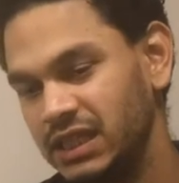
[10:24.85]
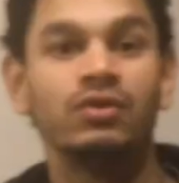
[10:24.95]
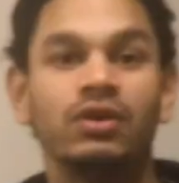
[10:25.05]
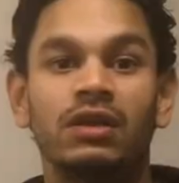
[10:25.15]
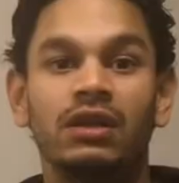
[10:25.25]

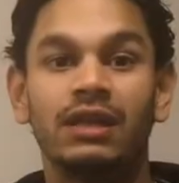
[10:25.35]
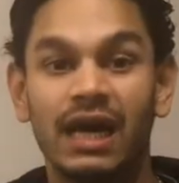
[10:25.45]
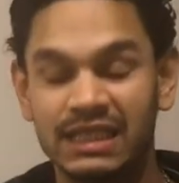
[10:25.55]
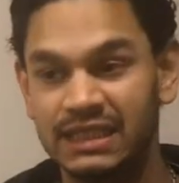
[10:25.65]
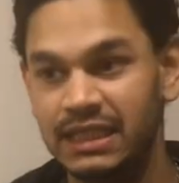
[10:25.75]
So
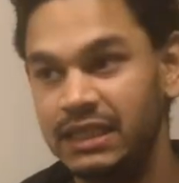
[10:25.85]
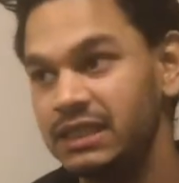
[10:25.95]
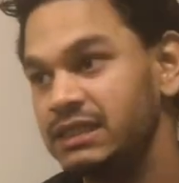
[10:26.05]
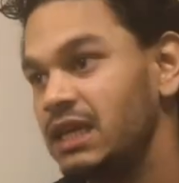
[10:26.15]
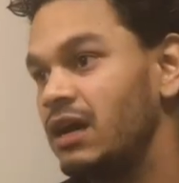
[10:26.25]
last thing
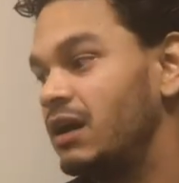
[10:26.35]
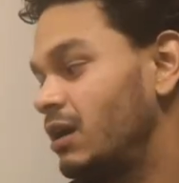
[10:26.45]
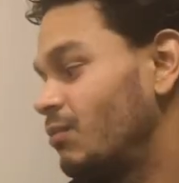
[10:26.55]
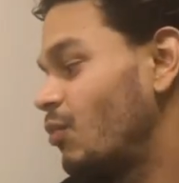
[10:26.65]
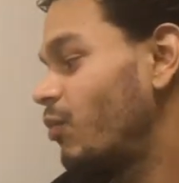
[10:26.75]
is,
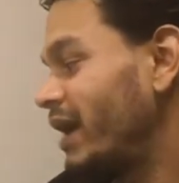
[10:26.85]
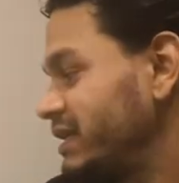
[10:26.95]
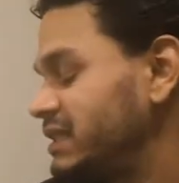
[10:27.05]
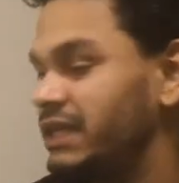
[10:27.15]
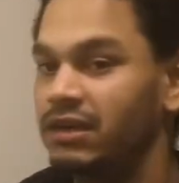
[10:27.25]

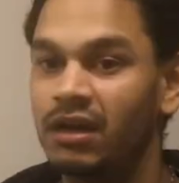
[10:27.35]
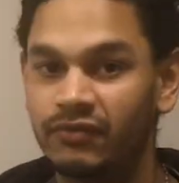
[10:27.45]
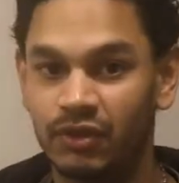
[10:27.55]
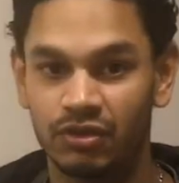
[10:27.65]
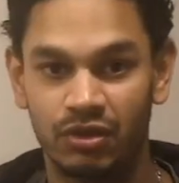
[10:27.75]
why does the
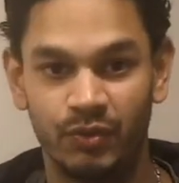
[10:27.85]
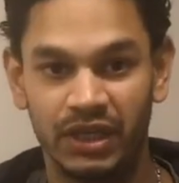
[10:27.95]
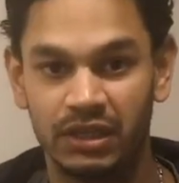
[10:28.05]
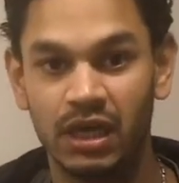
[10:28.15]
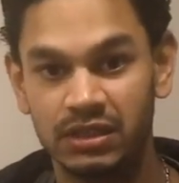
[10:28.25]
aircraft look the
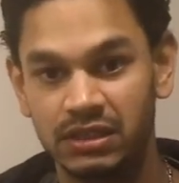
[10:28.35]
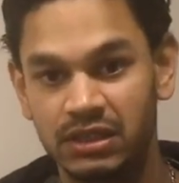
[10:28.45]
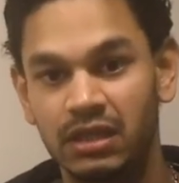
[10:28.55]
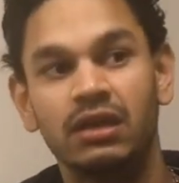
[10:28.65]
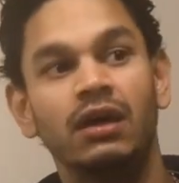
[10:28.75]
way it does?